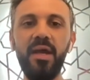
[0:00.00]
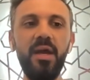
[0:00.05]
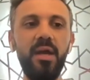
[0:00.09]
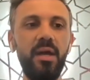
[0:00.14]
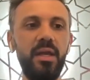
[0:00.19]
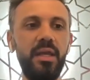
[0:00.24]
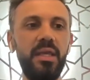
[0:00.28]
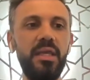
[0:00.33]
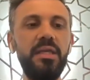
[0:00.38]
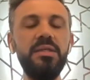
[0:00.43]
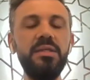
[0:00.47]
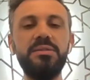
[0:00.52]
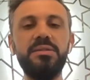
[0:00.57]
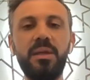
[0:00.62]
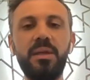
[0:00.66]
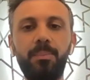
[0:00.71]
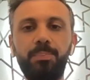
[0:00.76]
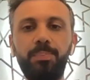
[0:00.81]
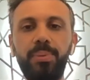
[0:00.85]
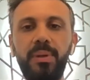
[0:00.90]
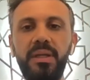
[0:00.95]
is
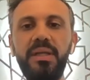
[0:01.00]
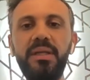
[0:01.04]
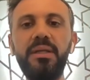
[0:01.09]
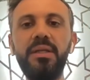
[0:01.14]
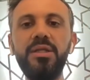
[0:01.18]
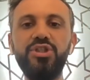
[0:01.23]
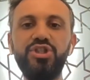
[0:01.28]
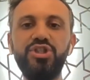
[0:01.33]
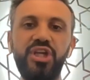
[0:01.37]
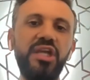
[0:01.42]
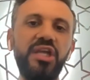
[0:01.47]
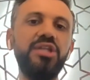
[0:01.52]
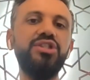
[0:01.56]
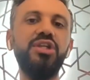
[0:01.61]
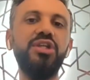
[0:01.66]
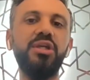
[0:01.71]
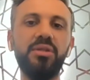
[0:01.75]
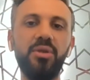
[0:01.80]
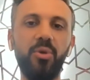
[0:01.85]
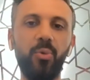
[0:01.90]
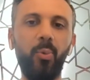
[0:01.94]
completely
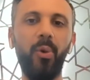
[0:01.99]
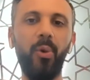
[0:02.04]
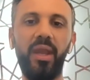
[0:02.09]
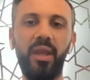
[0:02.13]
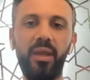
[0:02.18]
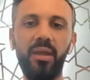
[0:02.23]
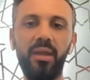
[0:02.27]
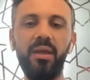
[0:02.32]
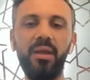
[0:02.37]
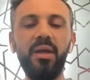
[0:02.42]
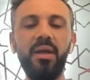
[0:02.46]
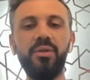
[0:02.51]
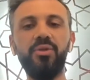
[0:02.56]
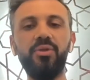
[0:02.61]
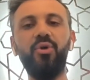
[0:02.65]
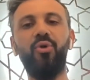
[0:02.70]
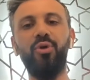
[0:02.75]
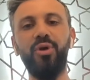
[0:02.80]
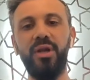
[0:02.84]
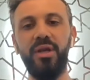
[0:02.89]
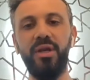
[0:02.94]
changing the way the
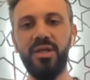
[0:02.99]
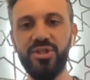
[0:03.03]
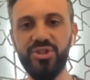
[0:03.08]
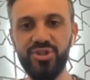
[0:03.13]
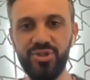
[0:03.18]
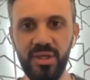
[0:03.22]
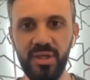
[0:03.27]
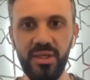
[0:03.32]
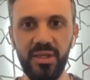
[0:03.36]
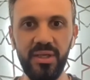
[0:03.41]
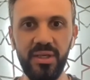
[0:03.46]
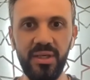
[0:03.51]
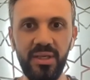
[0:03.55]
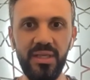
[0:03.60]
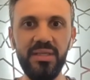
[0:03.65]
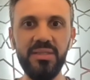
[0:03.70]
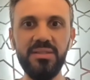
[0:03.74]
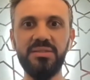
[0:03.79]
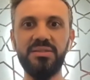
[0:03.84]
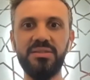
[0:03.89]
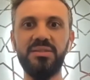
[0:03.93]
whole industry
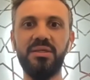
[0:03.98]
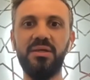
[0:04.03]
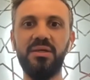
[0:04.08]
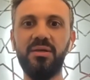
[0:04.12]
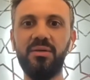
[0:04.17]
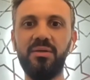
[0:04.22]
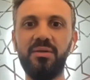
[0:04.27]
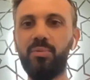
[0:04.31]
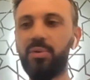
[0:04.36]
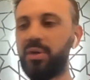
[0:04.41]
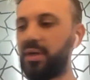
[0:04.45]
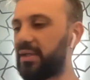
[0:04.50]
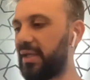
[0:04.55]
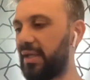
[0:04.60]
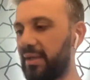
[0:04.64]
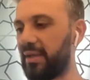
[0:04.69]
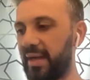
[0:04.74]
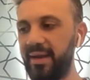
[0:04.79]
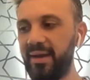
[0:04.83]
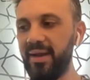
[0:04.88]
is working, right?